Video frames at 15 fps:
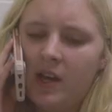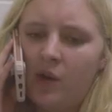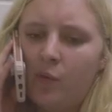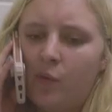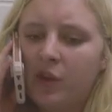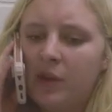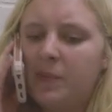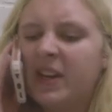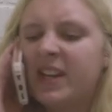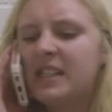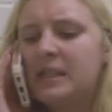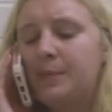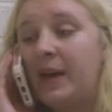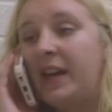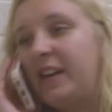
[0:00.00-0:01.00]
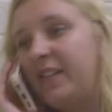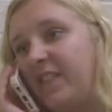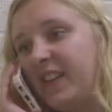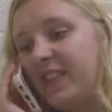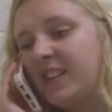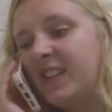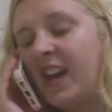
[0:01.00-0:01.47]
Well, the biggest
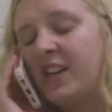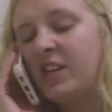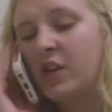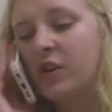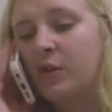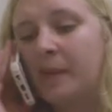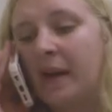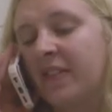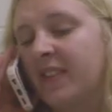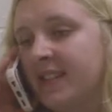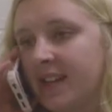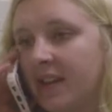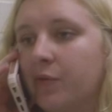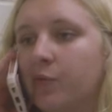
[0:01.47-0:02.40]
benefit that I know about the Dave